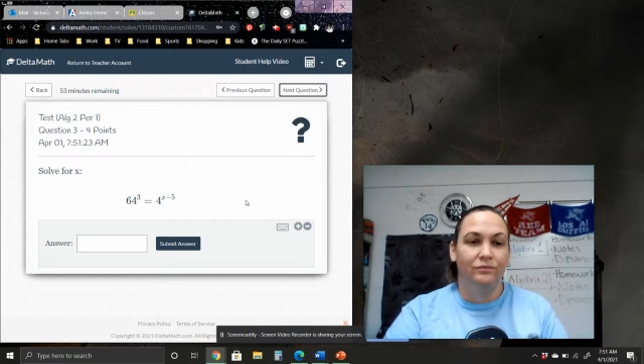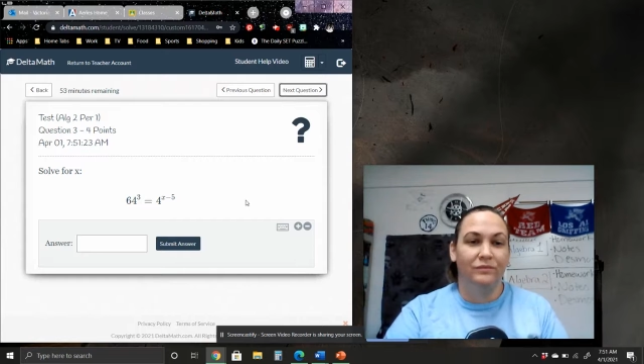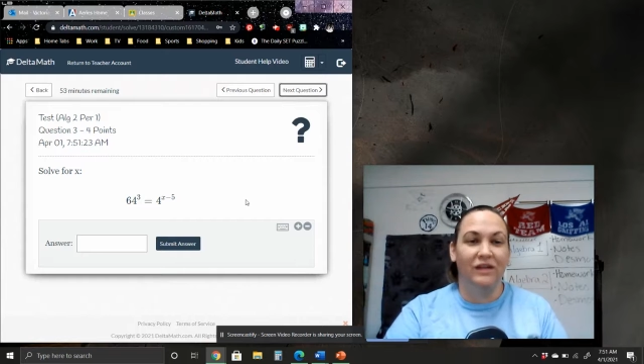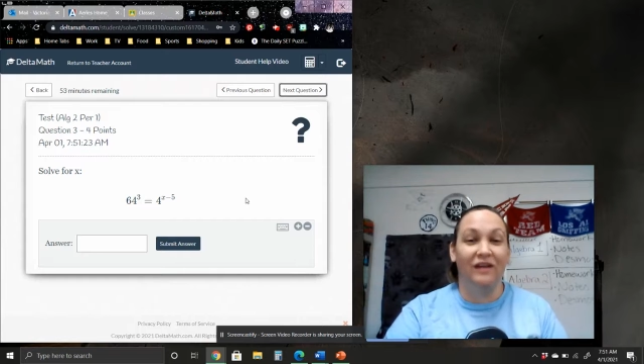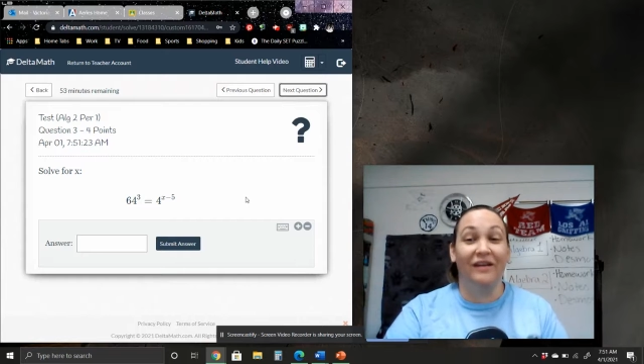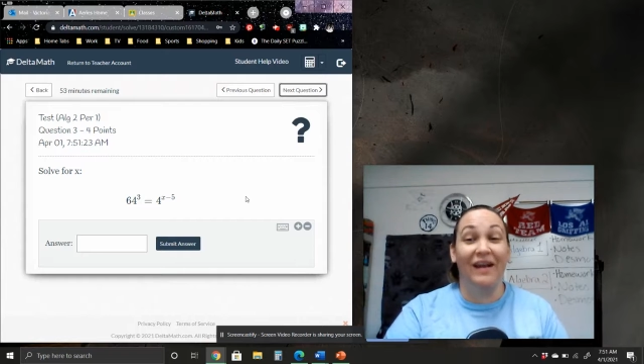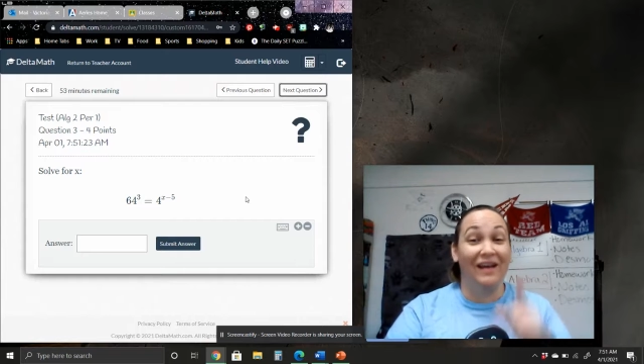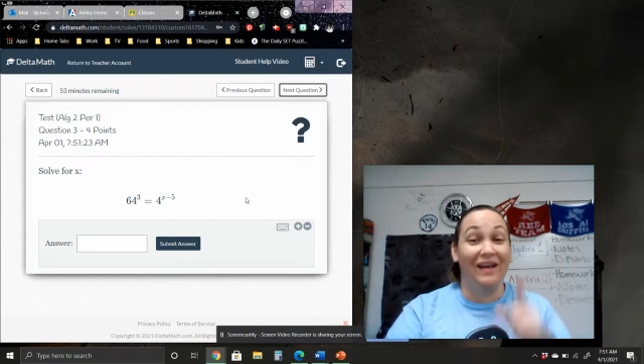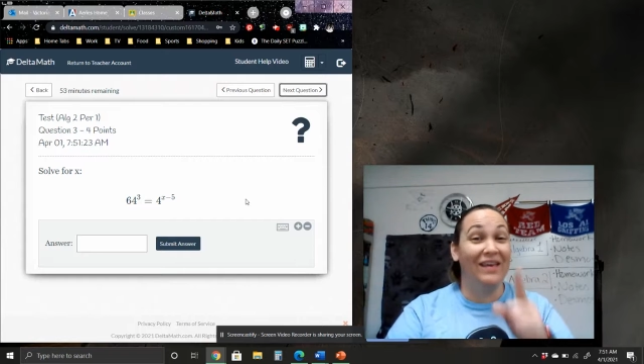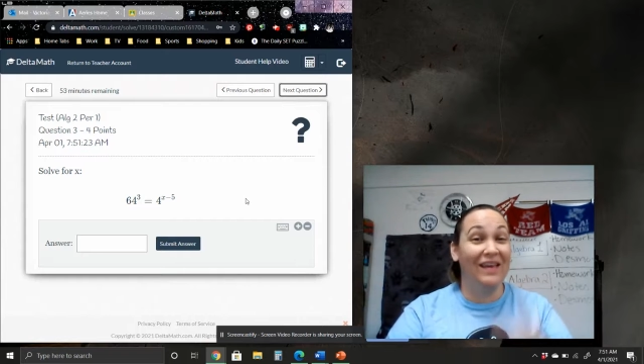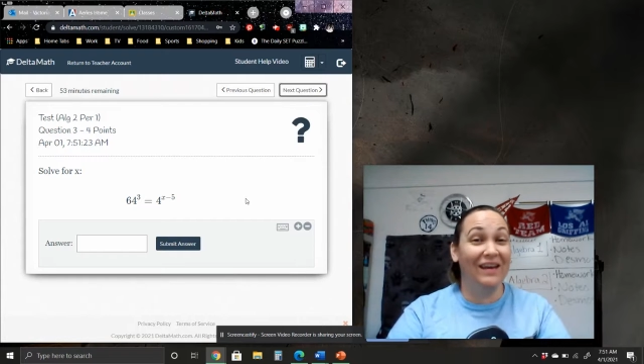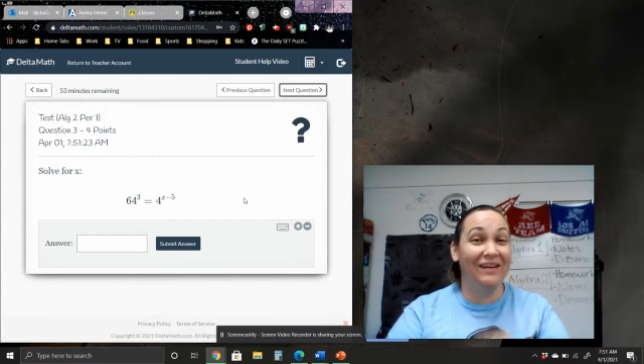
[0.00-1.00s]
All right, now
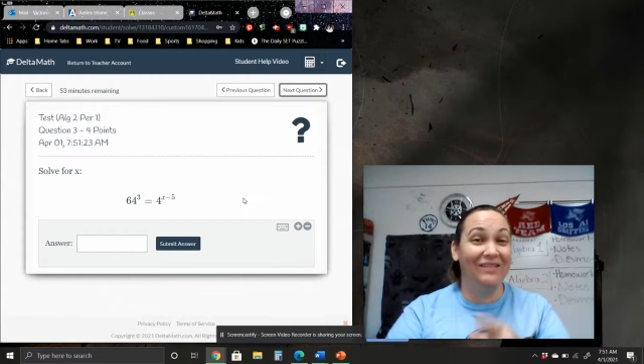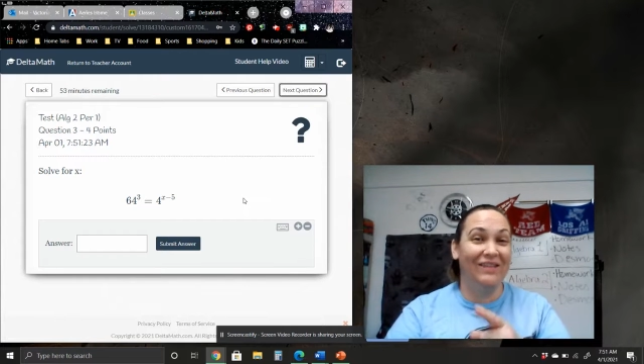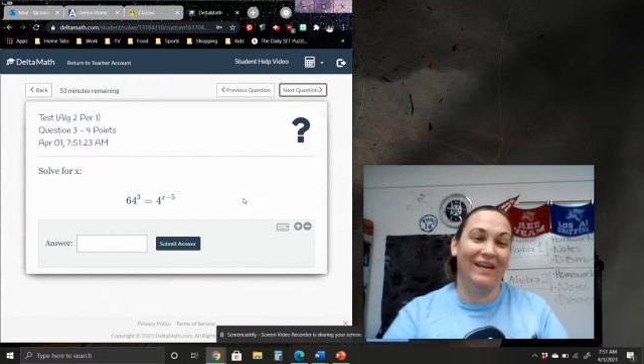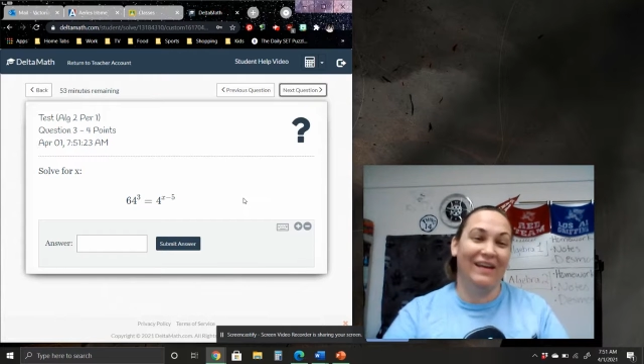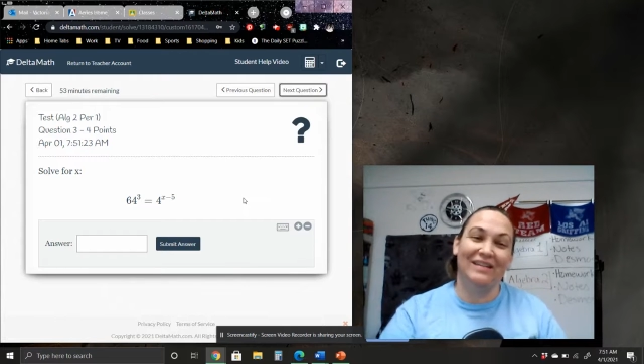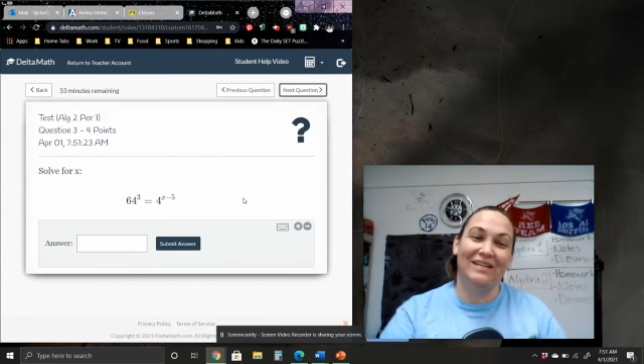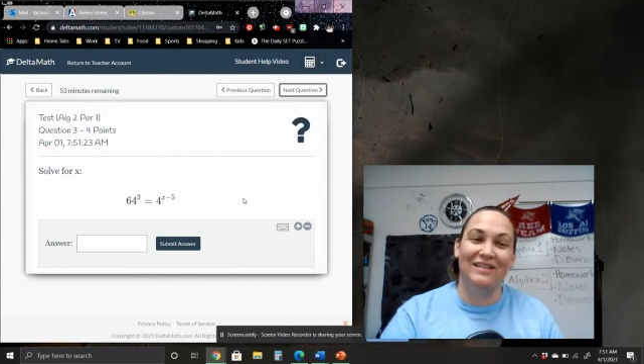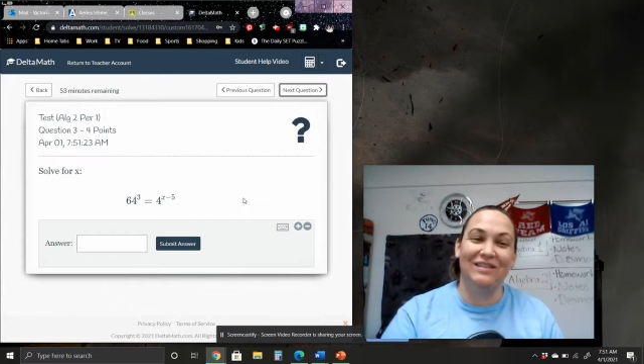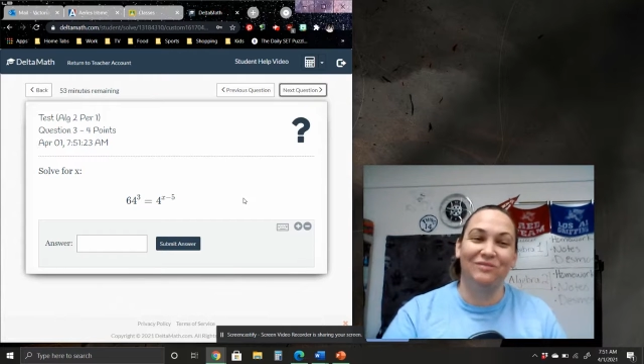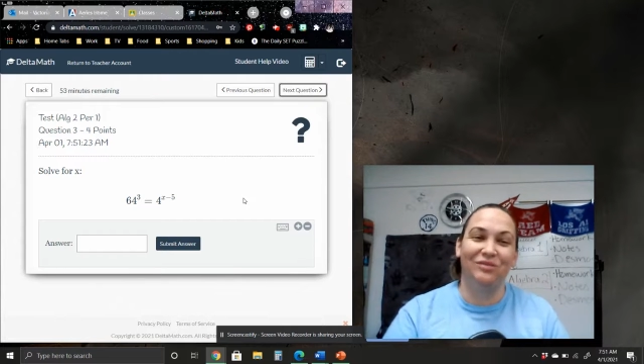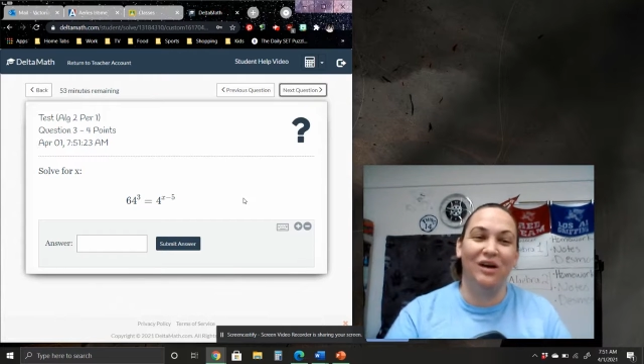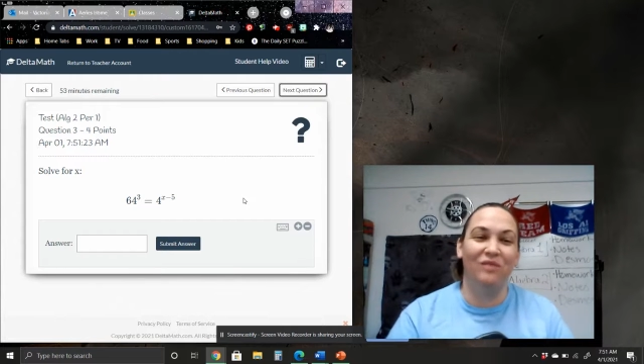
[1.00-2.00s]
here we get into
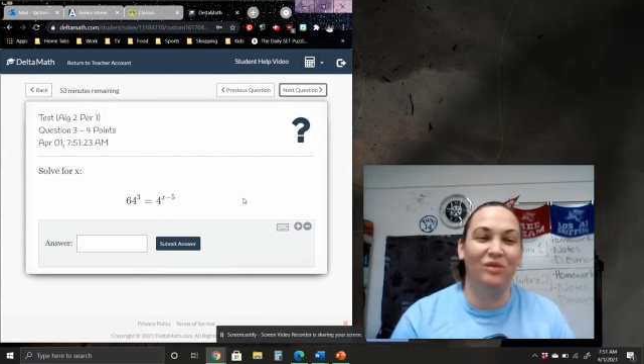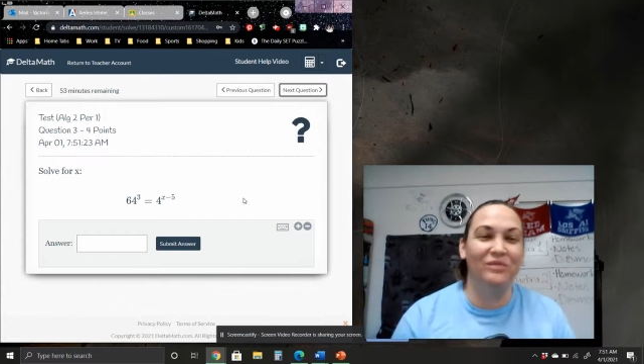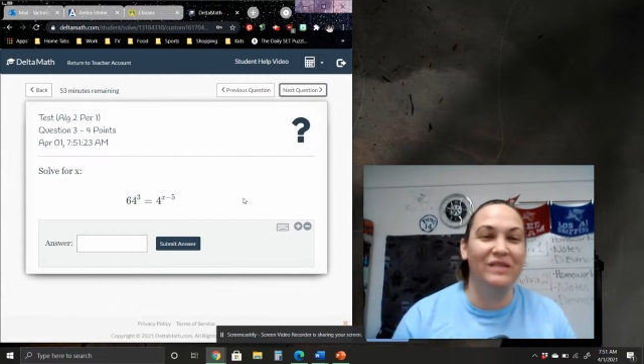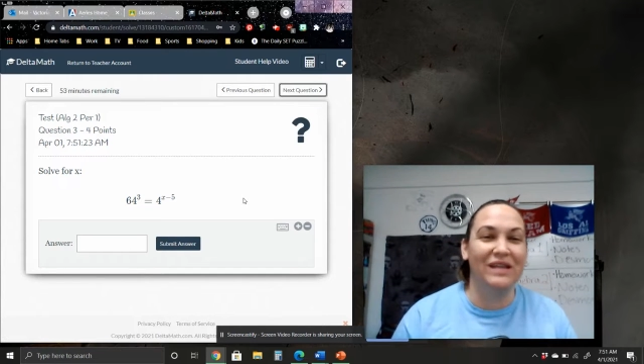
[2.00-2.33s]
some problems